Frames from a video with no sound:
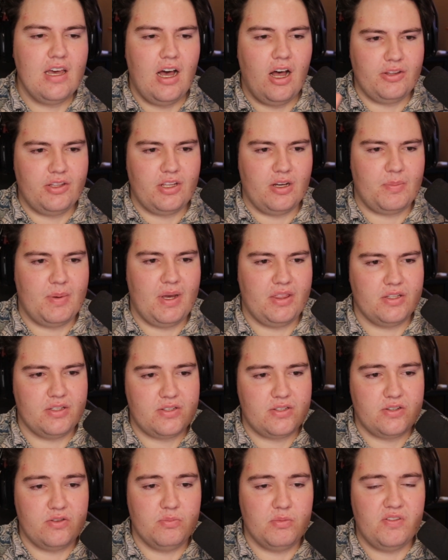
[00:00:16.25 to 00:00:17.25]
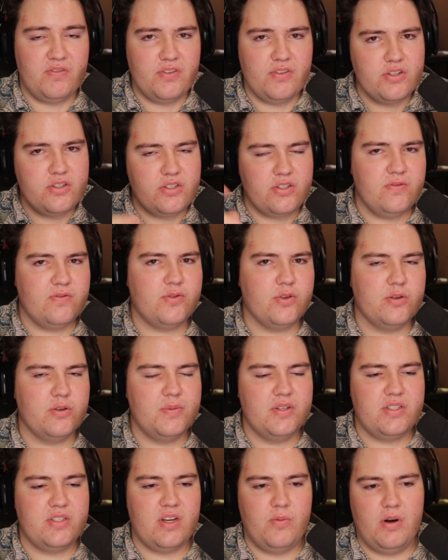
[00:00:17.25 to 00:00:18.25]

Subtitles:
I'll talk about that soon, but first and foremost,